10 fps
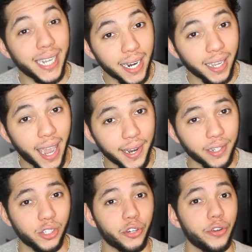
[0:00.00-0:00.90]

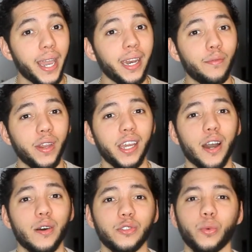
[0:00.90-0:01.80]
dedicated to creating
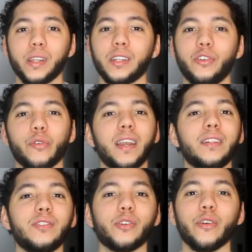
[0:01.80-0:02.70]
videos with green
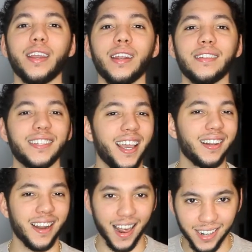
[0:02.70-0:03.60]
screen
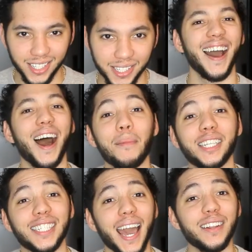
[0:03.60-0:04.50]
technology. I'm
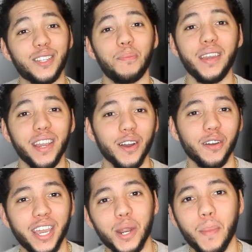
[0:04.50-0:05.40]
excited to be here on
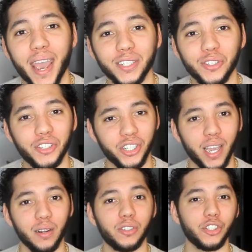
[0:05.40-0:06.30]
KineMaster's
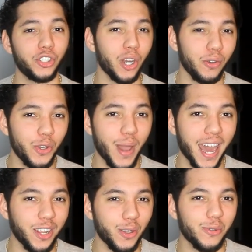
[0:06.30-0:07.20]
channel to show you how
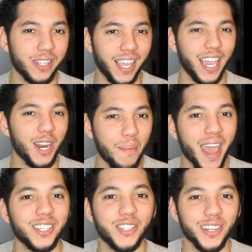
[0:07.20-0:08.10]
to use the
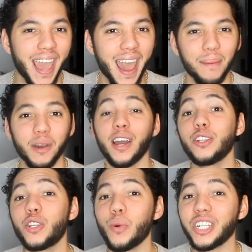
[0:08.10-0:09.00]
KineMaster app
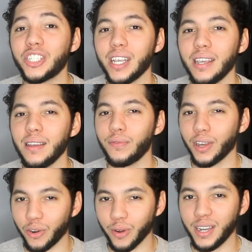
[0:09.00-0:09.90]
to achieve the
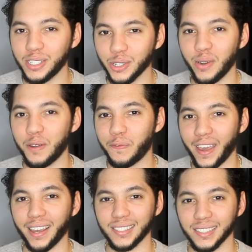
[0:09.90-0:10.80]
green screen effect.